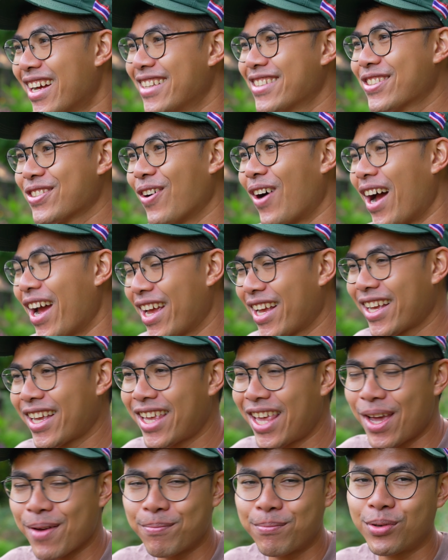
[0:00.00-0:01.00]
so I
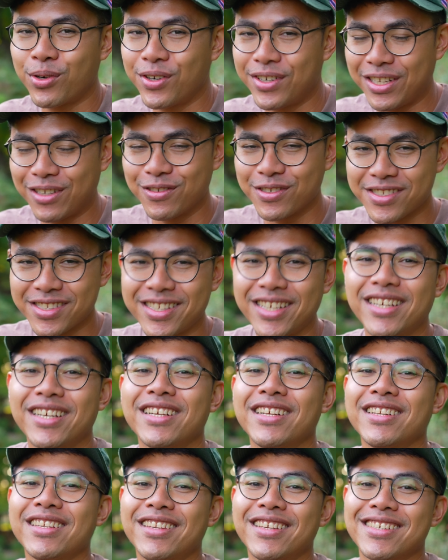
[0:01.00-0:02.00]
kept
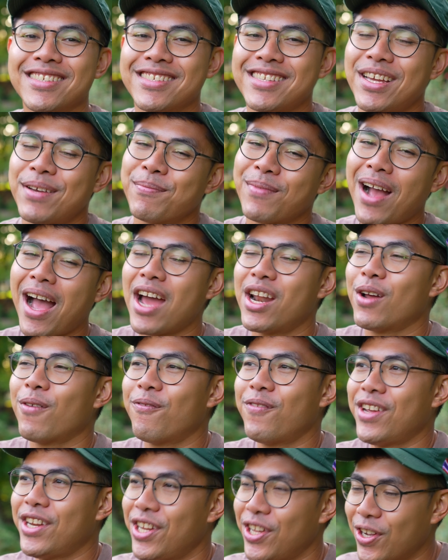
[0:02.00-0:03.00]
producing the same kind of
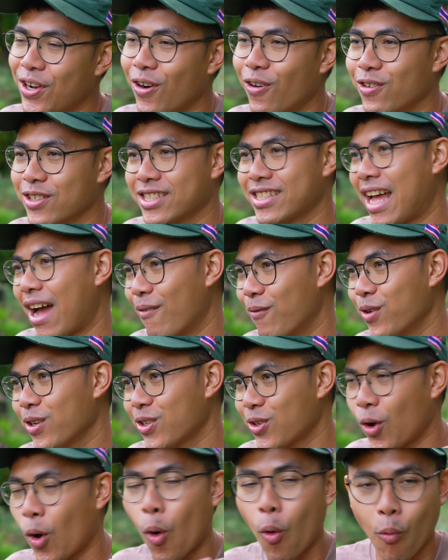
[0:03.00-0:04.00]
videos that would
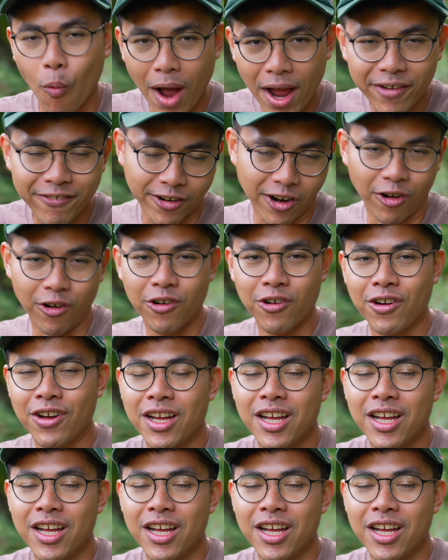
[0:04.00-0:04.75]
go viral,